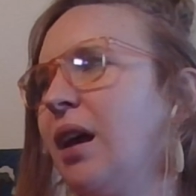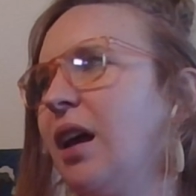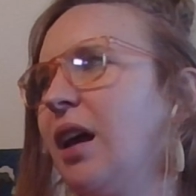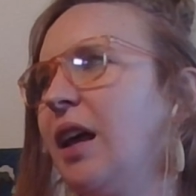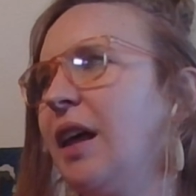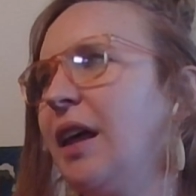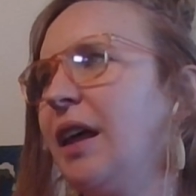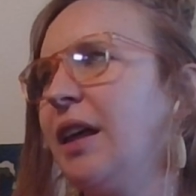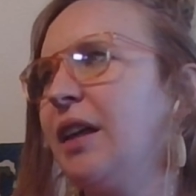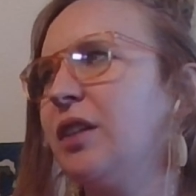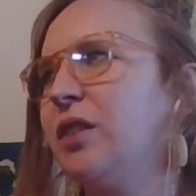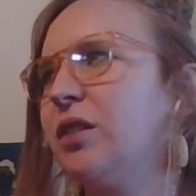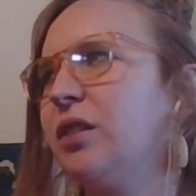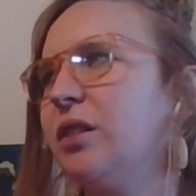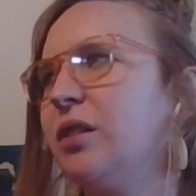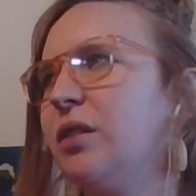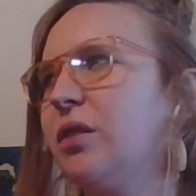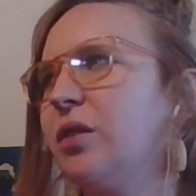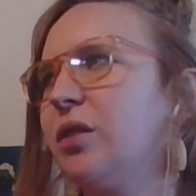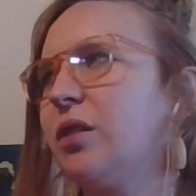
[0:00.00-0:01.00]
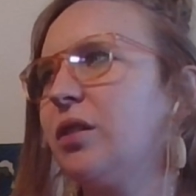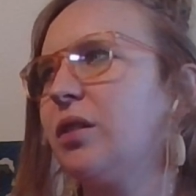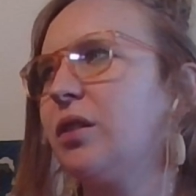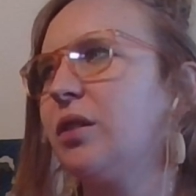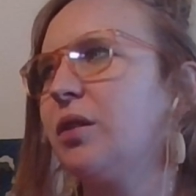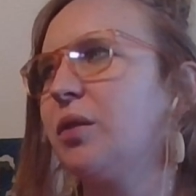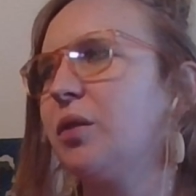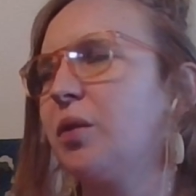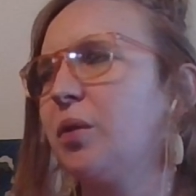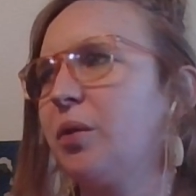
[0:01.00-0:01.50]
and,
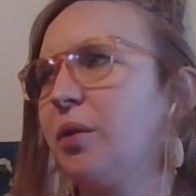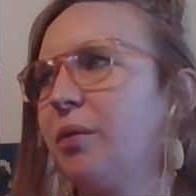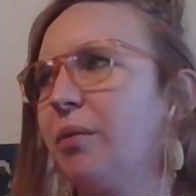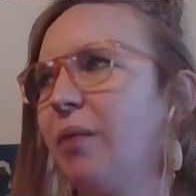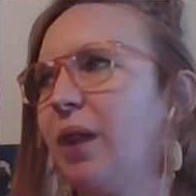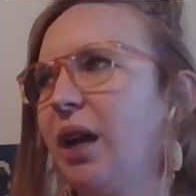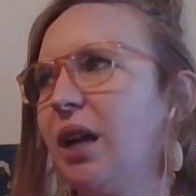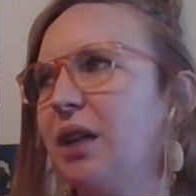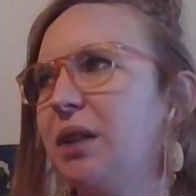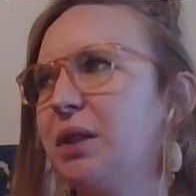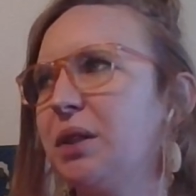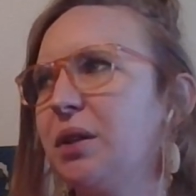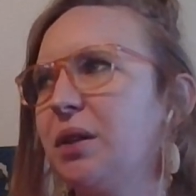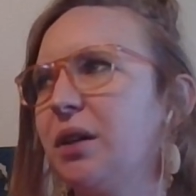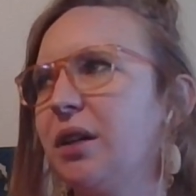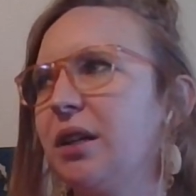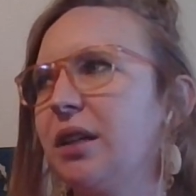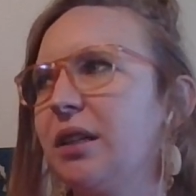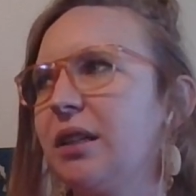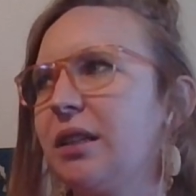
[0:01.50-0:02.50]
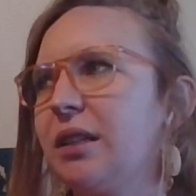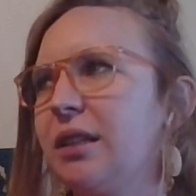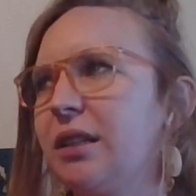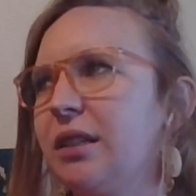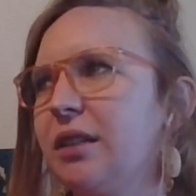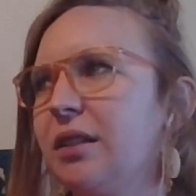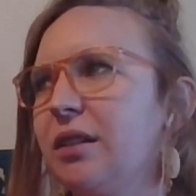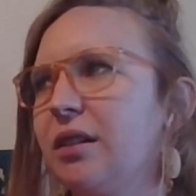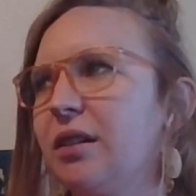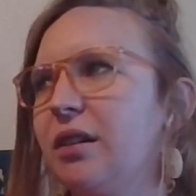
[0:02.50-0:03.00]
the the reminder
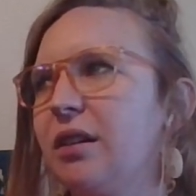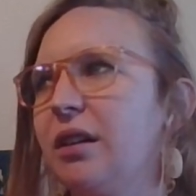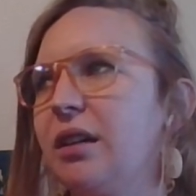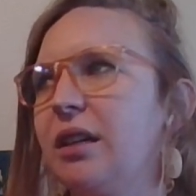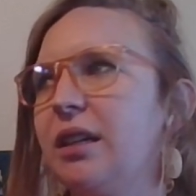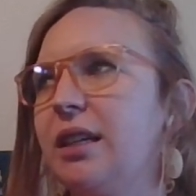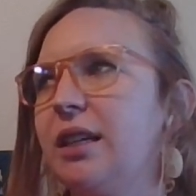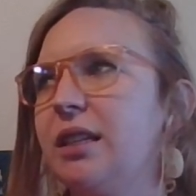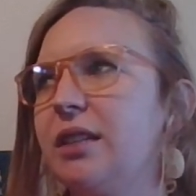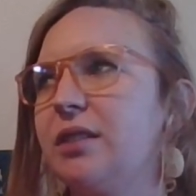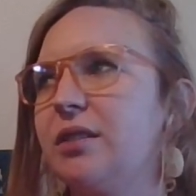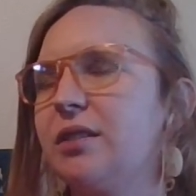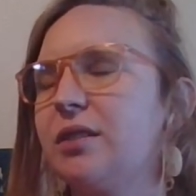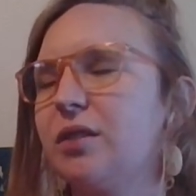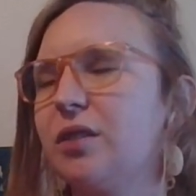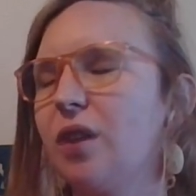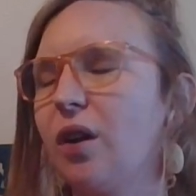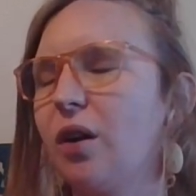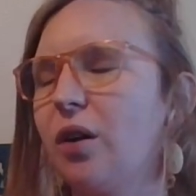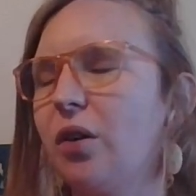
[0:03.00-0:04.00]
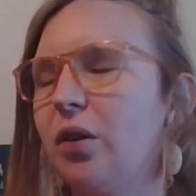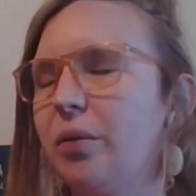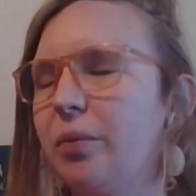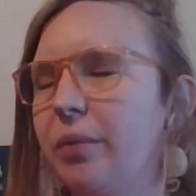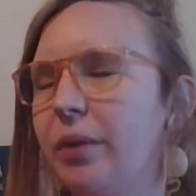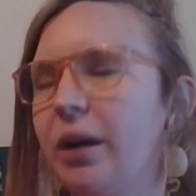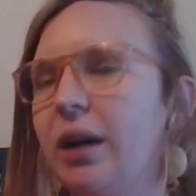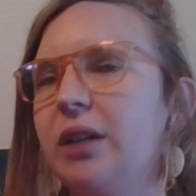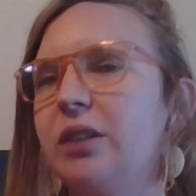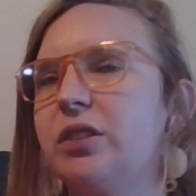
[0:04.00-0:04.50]
here is so
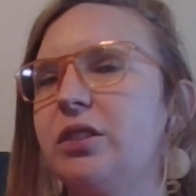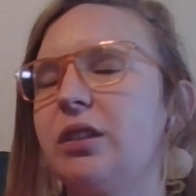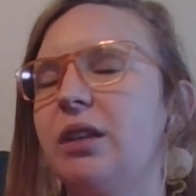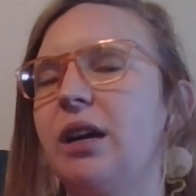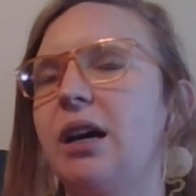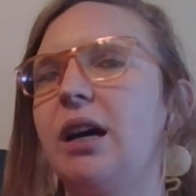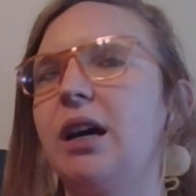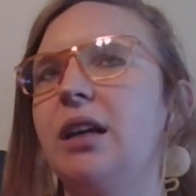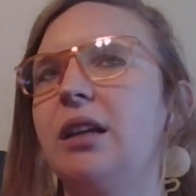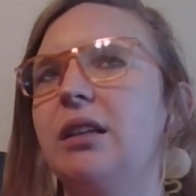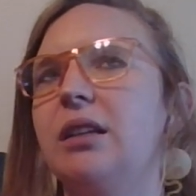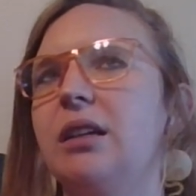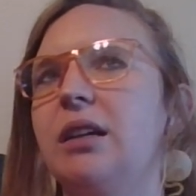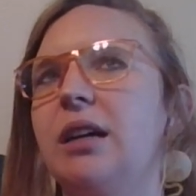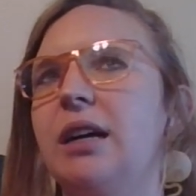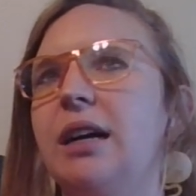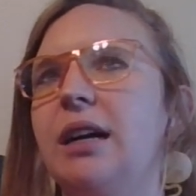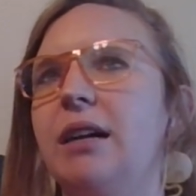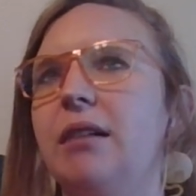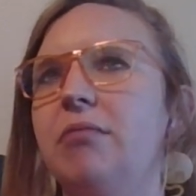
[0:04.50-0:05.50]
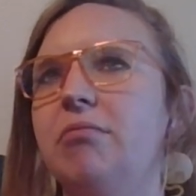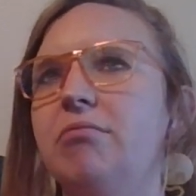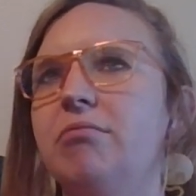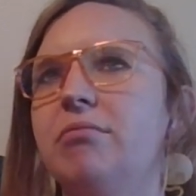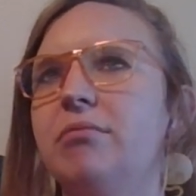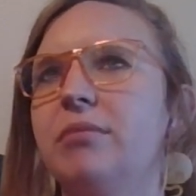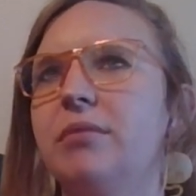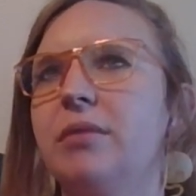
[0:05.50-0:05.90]
much that um,